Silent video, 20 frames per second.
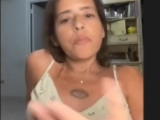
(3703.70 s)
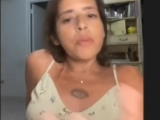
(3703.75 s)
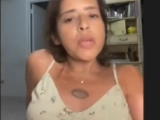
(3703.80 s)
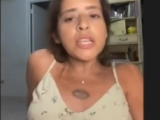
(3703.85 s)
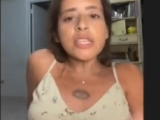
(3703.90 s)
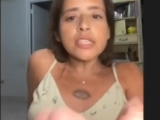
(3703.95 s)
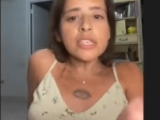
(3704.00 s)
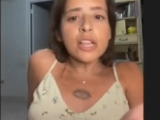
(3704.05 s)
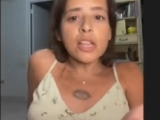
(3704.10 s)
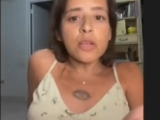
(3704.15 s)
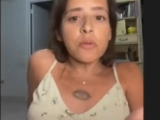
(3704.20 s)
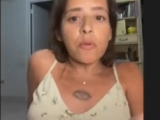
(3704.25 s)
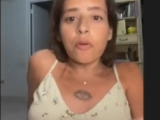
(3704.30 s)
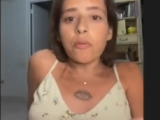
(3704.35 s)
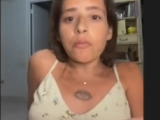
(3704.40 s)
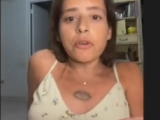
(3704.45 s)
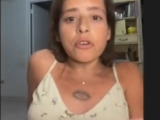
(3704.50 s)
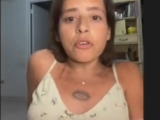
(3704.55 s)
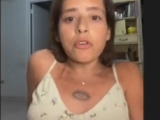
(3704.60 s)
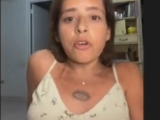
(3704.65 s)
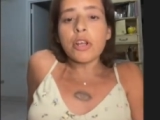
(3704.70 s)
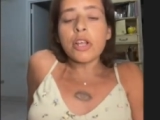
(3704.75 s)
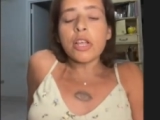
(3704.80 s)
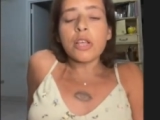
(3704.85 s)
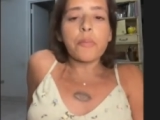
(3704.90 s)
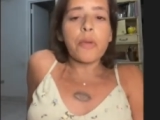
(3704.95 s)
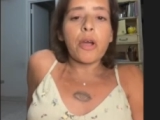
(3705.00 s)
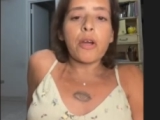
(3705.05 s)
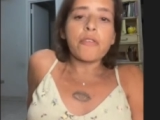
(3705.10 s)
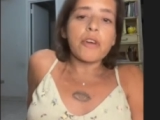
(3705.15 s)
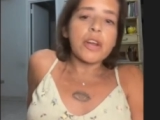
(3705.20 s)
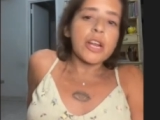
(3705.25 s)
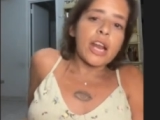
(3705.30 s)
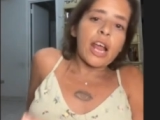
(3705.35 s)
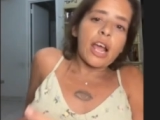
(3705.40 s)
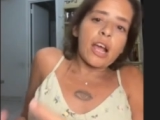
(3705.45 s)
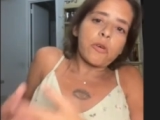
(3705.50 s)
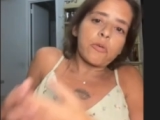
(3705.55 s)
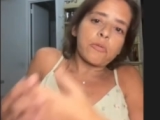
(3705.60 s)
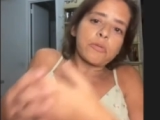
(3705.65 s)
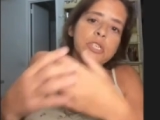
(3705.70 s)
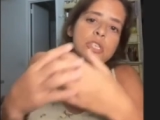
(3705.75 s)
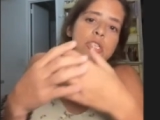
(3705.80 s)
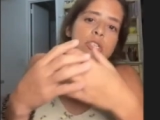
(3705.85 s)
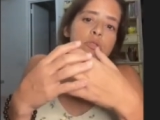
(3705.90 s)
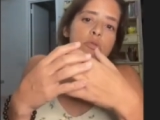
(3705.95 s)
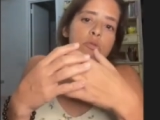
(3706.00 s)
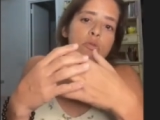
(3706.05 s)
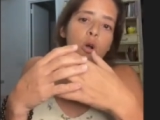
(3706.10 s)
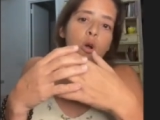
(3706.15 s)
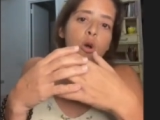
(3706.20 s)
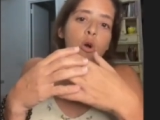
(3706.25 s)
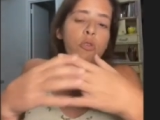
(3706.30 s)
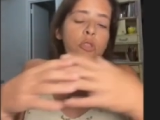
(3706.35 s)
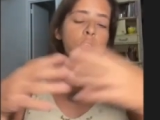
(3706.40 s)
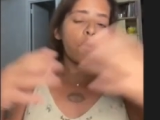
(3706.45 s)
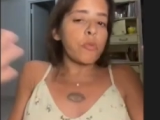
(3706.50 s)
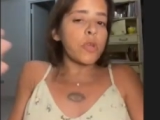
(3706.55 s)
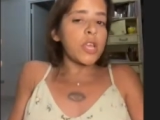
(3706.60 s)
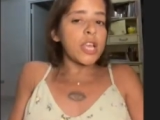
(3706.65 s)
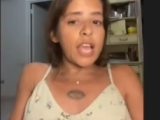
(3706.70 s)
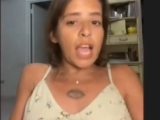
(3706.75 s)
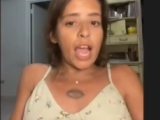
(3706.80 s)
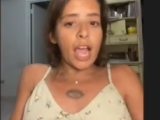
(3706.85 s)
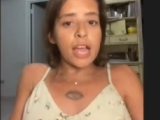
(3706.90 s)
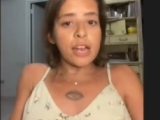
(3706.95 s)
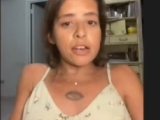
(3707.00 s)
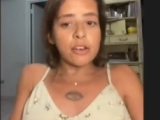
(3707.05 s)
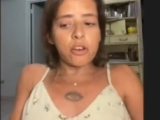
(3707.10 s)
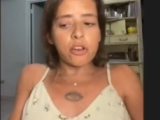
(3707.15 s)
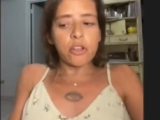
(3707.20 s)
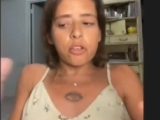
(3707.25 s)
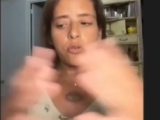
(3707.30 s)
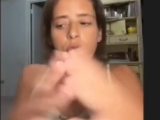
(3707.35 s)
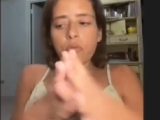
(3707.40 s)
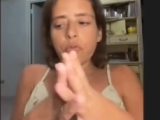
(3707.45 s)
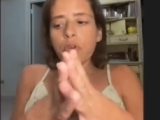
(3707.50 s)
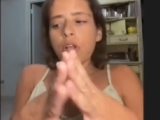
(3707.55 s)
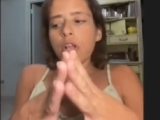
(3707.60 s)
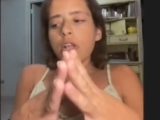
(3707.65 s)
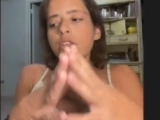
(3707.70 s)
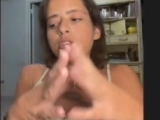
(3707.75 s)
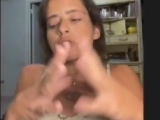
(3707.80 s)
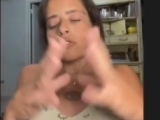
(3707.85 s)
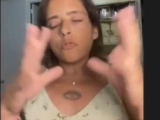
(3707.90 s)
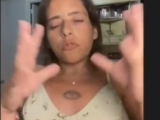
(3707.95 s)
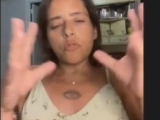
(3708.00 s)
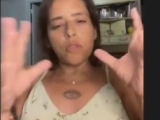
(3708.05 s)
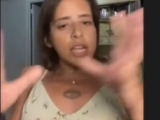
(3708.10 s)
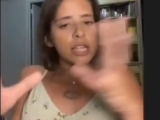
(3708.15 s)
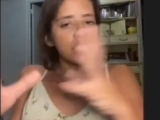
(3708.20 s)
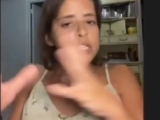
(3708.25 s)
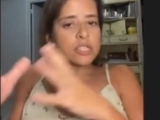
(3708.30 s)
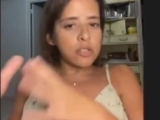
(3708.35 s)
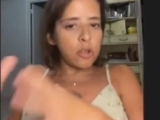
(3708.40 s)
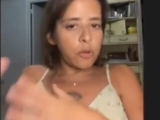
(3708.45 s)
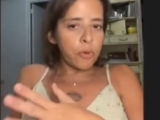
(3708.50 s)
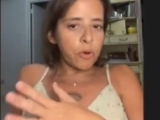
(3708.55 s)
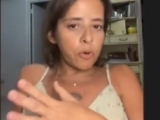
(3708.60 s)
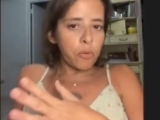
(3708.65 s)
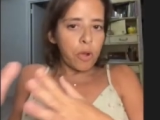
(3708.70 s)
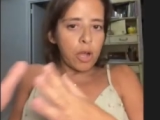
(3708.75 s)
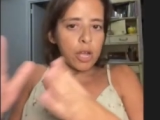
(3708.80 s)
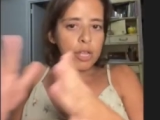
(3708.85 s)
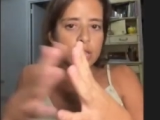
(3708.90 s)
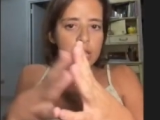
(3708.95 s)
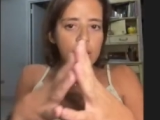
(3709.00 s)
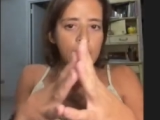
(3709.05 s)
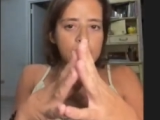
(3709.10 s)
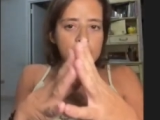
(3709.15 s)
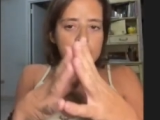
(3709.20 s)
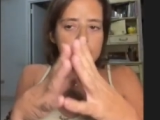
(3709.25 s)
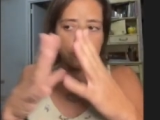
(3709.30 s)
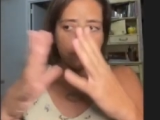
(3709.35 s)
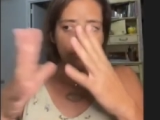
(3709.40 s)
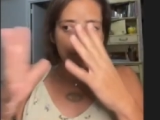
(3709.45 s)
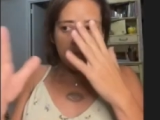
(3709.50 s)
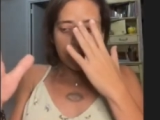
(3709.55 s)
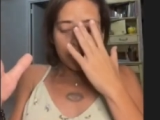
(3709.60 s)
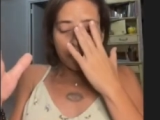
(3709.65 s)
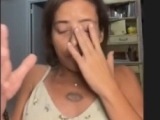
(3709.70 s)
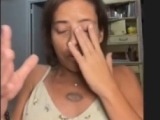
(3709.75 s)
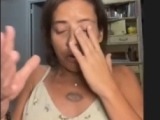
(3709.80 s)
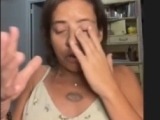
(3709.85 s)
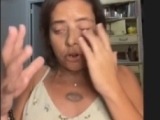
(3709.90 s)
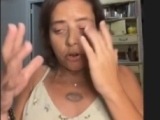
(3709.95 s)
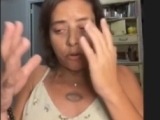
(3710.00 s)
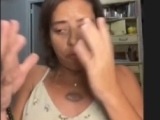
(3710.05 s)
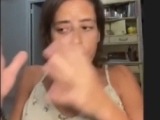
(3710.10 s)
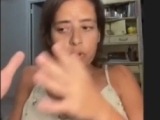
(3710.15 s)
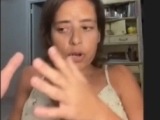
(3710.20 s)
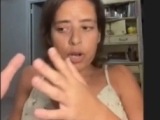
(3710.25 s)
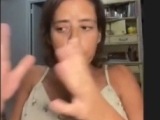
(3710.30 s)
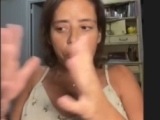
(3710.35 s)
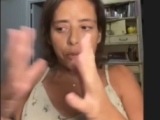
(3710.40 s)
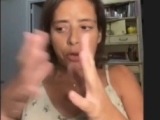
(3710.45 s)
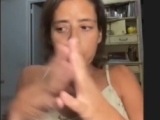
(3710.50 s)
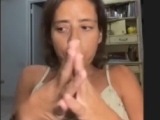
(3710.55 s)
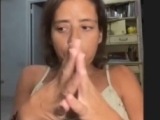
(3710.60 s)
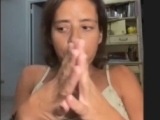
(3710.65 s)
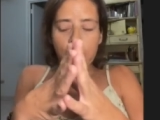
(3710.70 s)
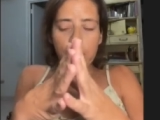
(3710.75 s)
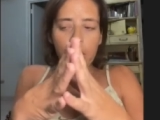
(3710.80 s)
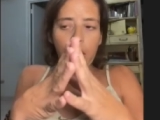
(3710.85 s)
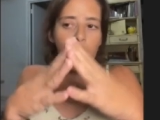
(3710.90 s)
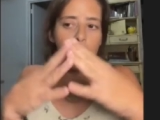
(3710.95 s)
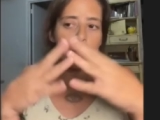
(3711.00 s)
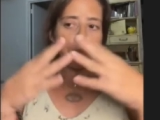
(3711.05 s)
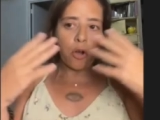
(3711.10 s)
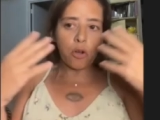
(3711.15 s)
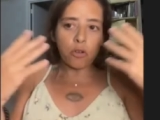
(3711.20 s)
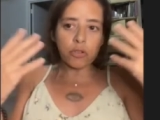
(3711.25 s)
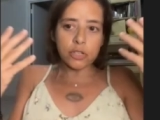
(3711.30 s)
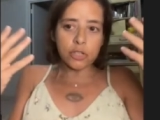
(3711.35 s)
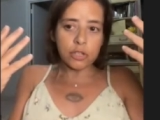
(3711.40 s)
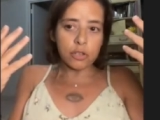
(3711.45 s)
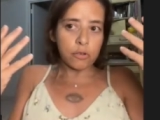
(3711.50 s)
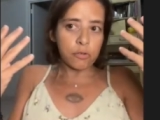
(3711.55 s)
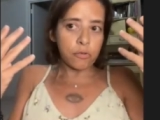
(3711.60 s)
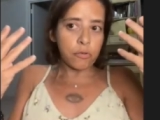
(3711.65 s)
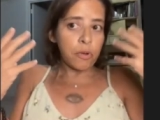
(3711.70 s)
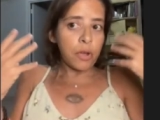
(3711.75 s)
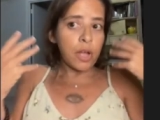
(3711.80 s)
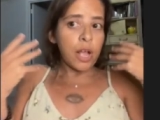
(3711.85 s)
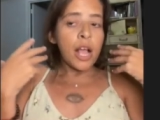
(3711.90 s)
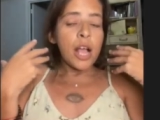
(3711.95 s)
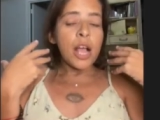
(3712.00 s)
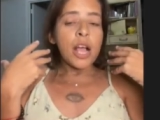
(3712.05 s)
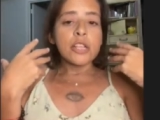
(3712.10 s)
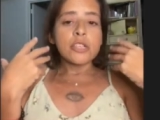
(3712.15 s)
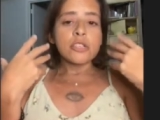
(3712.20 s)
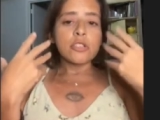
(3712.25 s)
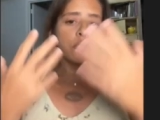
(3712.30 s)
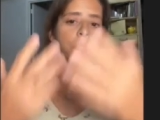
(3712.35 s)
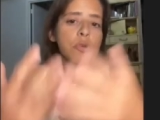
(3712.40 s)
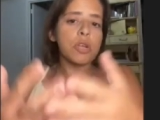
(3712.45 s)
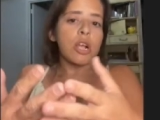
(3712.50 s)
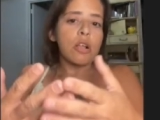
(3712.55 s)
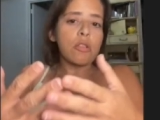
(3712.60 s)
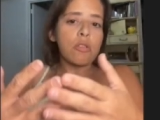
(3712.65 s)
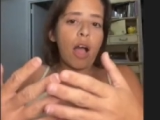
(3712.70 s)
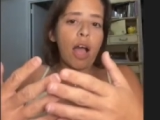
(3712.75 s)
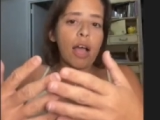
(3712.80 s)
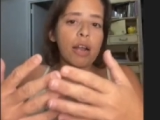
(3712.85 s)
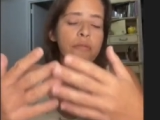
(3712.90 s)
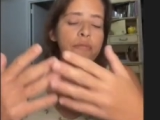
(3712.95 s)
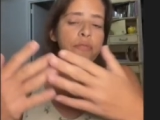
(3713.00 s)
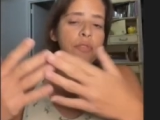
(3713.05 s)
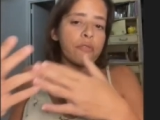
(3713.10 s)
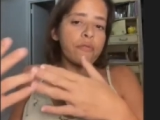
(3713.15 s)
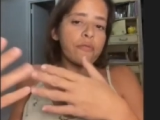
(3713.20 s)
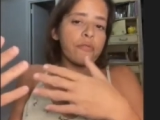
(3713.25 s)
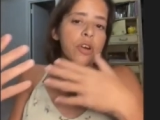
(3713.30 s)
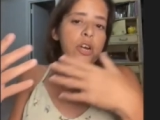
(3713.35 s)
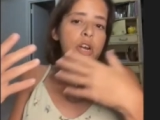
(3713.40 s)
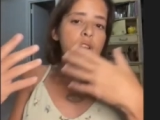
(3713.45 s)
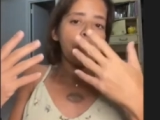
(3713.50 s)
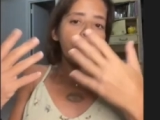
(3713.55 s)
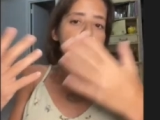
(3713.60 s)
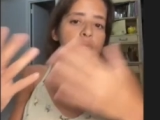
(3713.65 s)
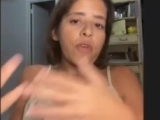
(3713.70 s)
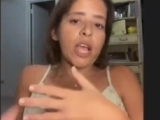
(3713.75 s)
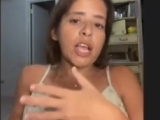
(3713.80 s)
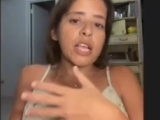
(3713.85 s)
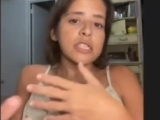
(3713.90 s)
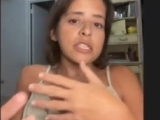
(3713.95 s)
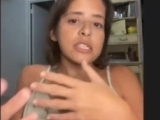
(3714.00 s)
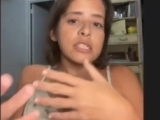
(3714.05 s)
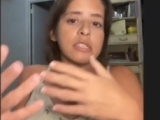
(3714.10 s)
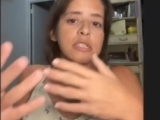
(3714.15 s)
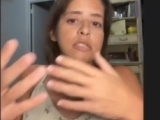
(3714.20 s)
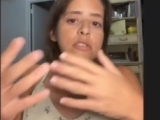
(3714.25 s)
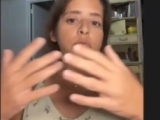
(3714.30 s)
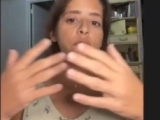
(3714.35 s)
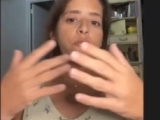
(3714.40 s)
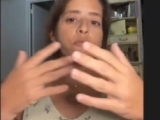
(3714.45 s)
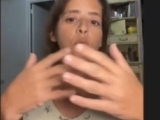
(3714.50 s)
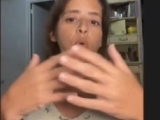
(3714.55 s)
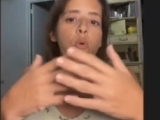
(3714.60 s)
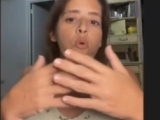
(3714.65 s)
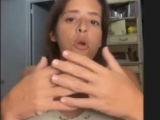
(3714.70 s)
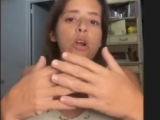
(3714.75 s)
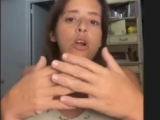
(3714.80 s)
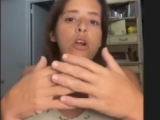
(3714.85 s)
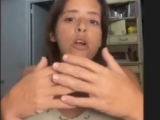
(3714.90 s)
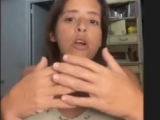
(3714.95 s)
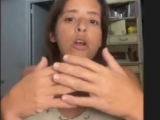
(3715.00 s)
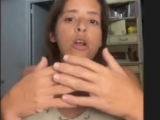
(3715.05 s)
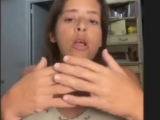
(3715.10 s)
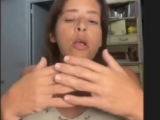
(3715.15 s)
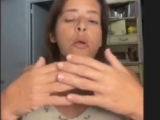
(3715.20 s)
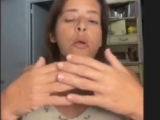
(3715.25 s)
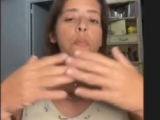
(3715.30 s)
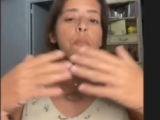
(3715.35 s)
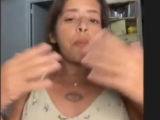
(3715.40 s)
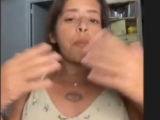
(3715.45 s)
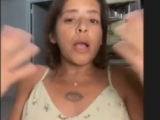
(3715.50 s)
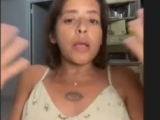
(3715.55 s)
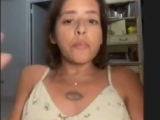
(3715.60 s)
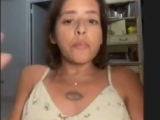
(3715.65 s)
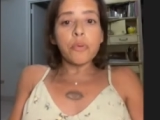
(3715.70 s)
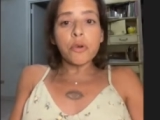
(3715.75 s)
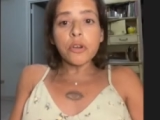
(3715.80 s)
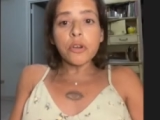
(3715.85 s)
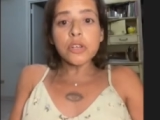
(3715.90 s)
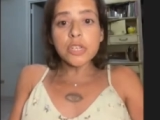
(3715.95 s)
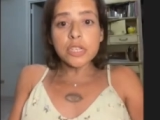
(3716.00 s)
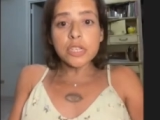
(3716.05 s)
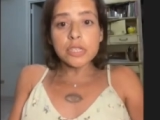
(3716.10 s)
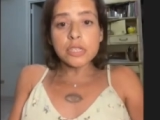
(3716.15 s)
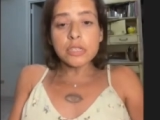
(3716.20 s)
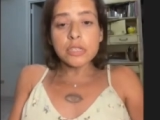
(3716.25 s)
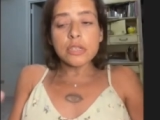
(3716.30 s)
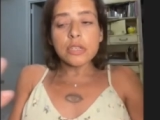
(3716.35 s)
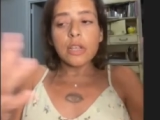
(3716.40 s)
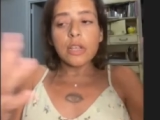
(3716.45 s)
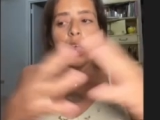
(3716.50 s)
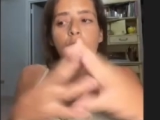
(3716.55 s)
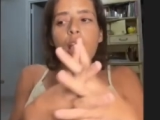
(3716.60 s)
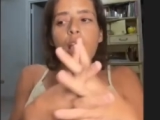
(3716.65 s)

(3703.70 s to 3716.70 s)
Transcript: basically what we're talking about right now, which is all that we can do so that's number one. That's that's part of what I'm doing. I'm also doing a lot of different events for my books